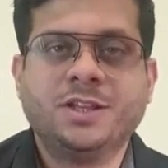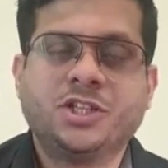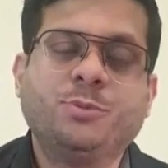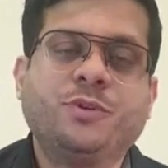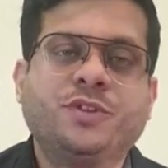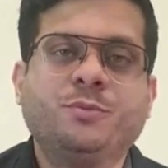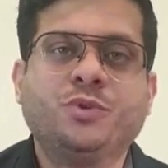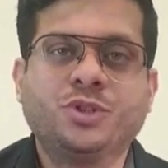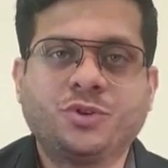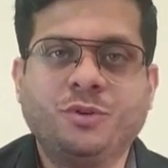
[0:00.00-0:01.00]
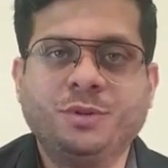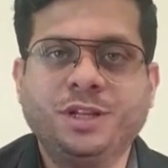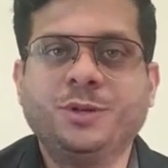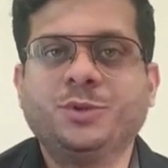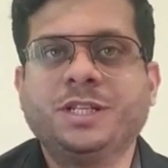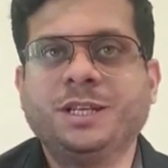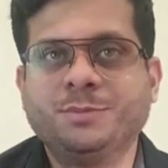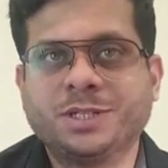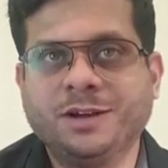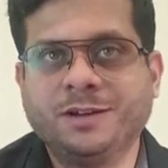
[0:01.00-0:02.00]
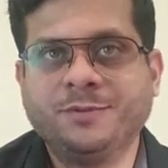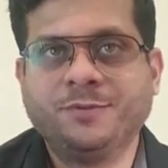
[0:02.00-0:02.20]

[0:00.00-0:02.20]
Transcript: Some of the most commonly used names are